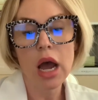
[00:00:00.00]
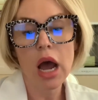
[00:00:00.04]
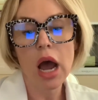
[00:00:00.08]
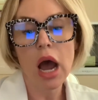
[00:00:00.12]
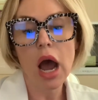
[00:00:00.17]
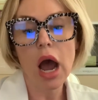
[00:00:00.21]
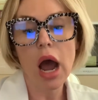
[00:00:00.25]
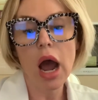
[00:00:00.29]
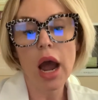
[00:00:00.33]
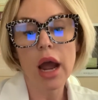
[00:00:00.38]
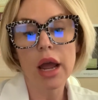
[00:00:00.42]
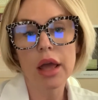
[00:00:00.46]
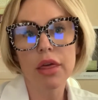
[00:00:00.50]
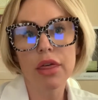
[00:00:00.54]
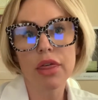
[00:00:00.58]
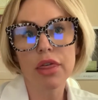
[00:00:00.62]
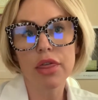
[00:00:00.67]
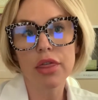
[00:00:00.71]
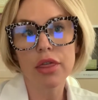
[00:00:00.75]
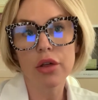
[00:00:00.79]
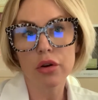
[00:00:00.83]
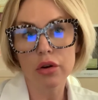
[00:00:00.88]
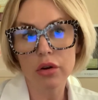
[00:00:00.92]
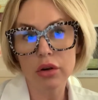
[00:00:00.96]
I
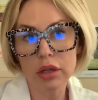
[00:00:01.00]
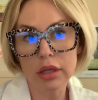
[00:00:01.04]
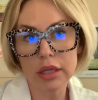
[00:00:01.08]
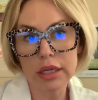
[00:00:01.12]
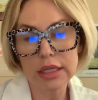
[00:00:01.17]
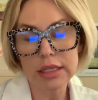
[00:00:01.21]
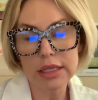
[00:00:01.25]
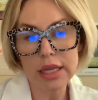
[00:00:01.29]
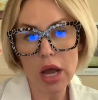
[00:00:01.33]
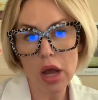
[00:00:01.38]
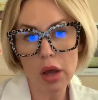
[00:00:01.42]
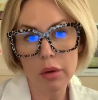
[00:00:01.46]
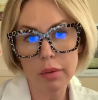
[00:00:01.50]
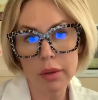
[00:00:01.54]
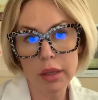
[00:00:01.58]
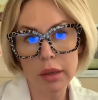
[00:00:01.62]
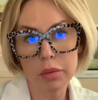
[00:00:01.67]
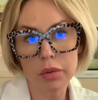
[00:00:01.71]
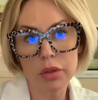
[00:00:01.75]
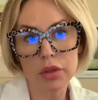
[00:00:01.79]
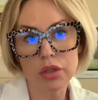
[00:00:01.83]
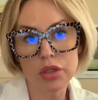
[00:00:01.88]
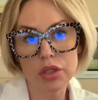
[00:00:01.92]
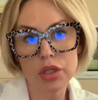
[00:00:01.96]
thoroughly tell
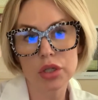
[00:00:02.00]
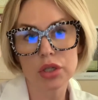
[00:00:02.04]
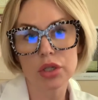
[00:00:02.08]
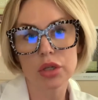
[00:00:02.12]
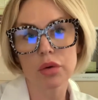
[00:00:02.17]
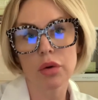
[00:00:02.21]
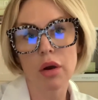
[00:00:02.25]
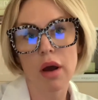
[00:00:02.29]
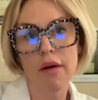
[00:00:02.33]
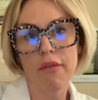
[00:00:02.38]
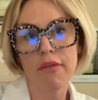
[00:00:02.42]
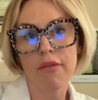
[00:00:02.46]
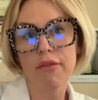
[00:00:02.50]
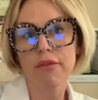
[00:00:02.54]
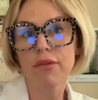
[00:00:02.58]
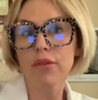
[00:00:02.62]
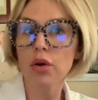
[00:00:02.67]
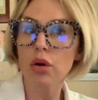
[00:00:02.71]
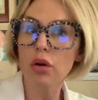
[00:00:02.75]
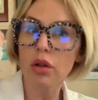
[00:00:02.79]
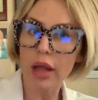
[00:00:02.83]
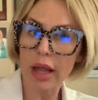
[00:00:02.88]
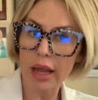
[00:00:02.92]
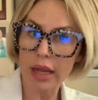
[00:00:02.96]
people to do a
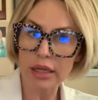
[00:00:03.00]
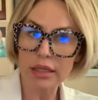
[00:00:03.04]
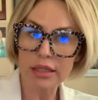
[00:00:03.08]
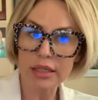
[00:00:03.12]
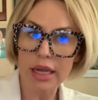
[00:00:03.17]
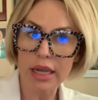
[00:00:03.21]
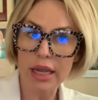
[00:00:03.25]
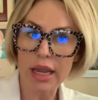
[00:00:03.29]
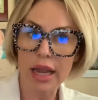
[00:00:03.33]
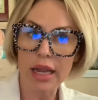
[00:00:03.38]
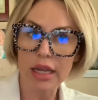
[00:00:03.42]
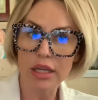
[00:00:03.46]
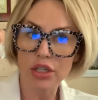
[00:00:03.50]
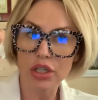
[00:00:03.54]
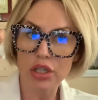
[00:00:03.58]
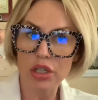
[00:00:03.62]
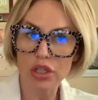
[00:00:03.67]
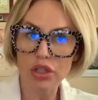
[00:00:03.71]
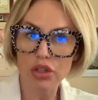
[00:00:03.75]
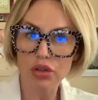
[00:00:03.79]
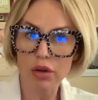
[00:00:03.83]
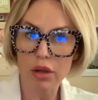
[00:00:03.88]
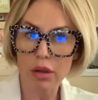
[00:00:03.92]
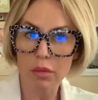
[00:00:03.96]
full
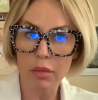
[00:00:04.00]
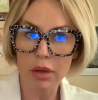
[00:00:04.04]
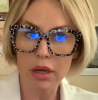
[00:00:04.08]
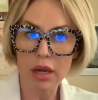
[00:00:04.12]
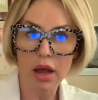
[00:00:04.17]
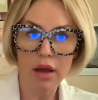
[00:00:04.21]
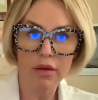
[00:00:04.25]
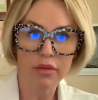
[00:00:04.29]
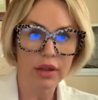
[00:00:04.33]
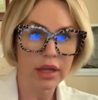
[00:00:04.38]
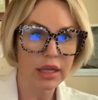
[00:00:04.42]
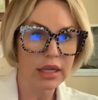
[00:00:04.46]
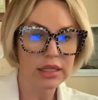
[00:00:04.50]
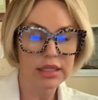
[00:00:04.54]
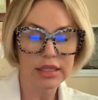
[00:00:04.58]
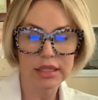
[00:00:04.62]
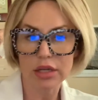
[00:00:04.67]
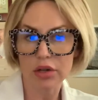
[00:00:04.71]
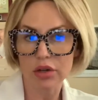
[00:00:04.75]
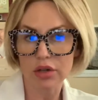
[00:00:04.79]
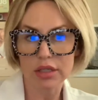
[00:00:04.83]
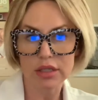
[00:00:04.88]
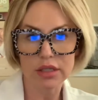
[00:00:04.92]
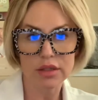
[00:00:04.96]
anti-aging treatment of like a
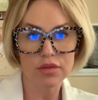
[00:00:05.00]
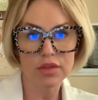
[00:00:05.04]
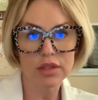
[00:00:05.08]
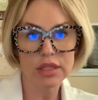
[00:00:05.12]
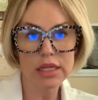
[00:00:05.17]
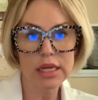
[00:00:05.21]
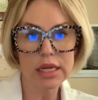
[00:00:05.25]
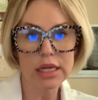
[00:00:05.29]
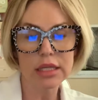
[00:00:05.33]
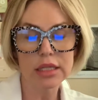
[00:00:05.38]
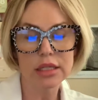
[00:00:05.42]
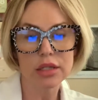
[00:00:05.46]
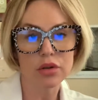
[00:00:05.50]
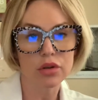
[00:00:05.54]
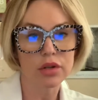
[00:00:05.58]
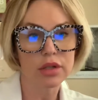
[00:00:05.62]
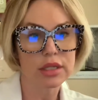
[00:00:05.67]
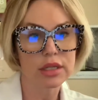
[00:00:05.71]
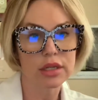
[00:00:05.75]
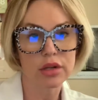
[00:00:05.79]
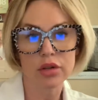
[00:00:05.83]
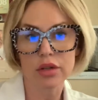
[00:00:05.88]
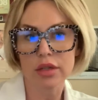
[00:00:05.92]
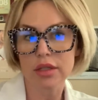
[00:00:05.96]
series of 6 or a
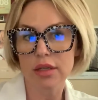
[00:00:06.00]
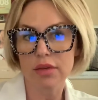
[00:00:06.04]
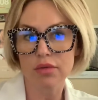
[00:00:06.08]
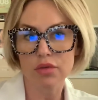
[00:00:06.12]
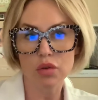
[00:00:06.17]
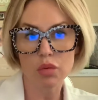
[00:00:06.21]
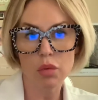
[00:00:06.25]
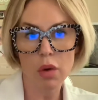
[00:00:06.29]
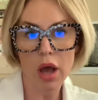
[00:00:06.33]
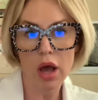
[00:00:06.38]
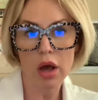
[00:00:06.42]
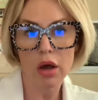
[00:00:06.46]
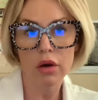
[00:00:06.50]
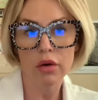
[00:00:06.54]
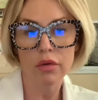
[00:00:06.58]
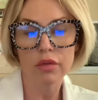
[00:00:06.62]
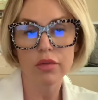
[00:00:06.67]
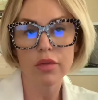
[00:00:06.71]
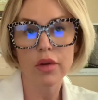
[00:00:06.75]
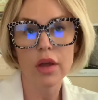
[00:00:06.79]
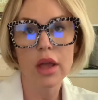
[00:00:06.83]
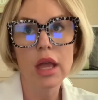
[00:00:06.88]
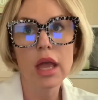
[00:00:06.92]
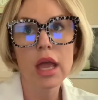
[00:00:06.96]
series of
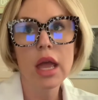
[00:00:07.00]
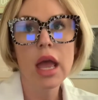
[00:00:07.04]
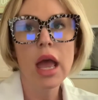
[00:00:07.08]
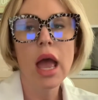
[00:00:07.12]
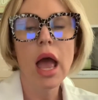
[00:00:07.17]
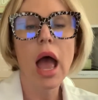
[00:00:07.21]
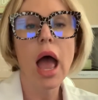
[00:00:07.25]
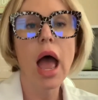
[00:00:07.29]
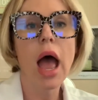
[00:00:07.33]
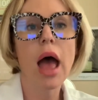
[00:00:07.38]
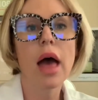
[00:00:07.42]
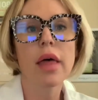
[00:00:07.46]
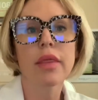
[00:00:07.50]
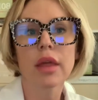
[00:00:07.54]
12. And